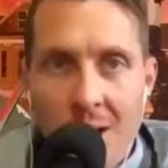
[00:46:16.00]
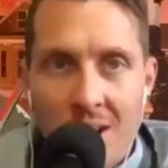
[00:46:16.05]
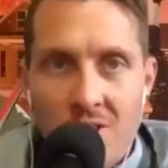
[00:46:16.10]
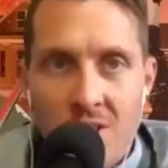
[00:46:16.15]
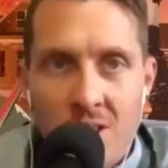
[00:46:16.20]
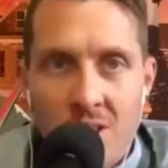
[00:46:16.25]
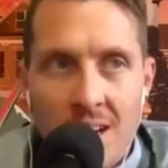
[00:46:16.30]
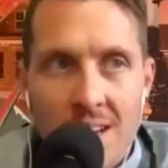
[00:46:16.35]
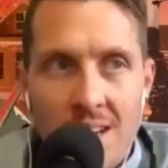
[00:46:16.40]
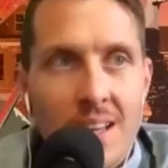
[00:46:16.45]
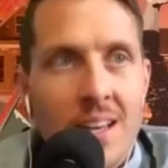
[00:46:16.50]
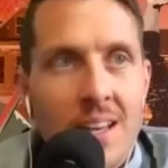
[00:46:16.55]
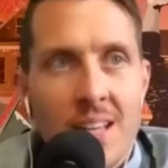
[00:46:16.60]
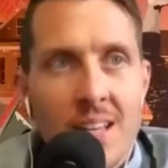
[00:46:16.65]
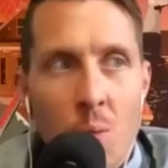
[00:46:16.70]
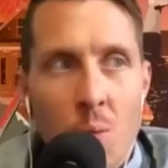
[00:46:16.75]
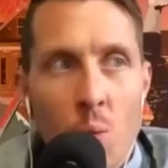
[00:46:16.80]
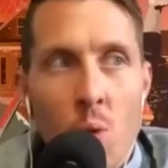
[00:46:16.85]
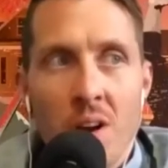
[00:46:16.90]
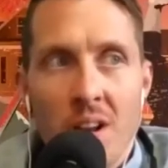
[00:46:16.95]
actually liked it because
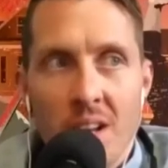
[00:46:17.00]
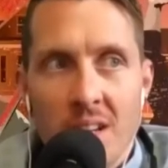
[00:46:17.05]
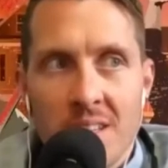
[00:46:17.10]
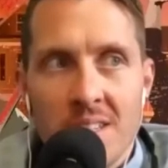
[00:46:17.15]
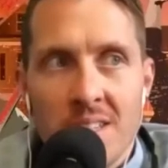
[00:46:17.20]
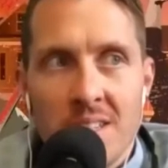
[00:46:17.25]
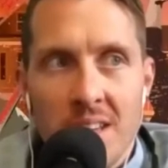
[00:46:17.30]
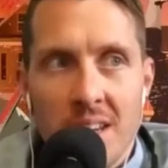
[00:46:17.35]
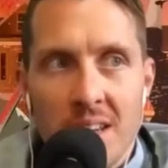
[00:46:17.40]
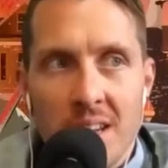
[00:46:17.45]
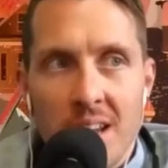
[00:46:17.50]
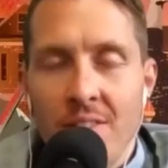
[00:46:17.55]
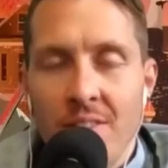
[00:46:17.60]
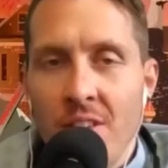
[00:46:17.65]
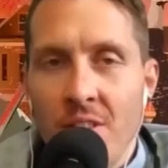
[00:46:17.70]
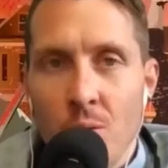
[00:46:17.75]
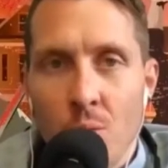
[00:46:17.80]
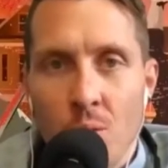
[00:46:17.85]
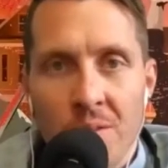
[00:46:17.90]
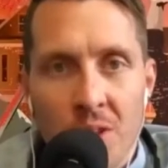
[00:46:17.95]
I wanted to see it, and
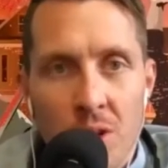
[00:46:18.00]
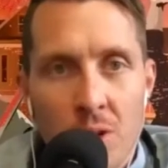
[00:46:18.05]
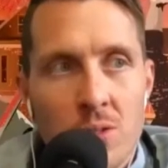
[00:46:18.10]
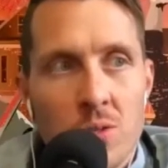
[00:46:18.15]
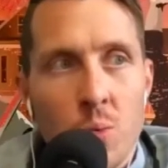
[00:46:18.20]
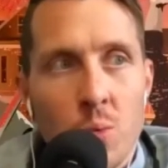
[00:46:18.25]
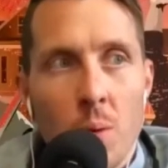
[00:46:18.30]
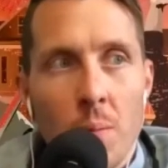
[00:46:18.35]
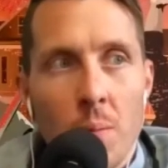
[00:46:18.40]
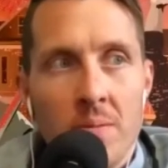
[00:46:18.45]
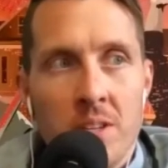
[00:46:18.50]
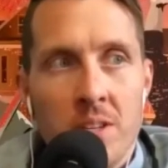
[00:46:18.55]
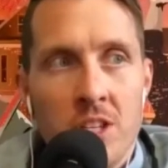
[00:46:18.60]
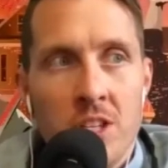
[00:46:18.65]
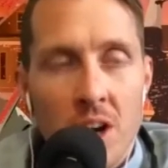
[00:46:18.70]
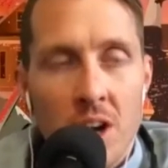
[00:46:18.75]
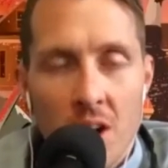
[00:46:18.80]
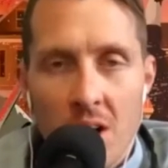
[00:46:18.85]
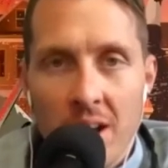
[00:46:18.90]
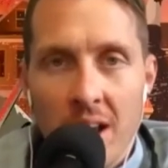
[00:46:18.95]
then the reviews were
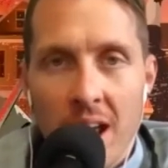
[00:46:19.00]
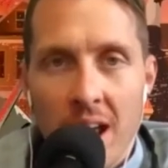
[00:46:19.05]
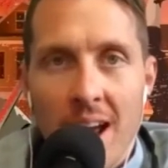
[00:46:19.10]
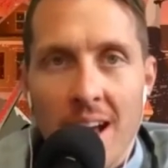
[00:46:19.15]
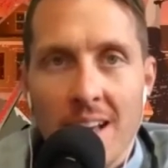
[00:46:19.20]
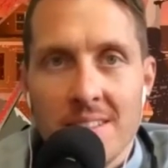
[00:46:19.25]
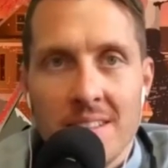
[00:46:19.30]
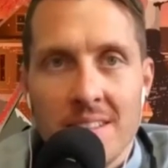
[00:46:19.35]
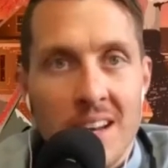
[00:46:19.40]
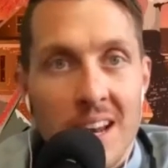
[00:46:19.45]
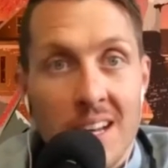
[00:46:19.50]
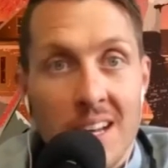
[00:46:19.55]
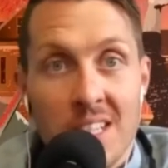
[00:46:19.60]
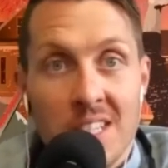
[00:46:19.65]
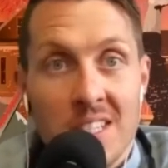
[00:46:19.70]
dog ass, and I